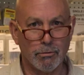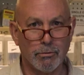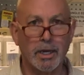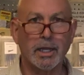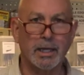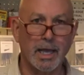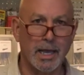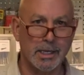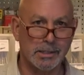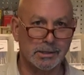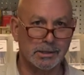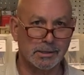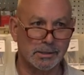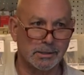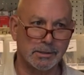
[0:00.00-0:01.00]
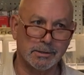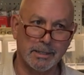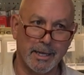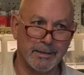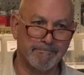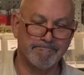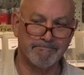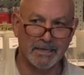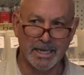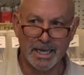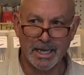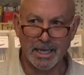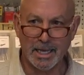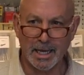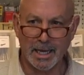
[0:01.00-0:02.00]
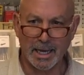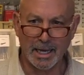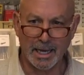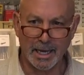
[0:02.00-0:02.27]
realize that uh,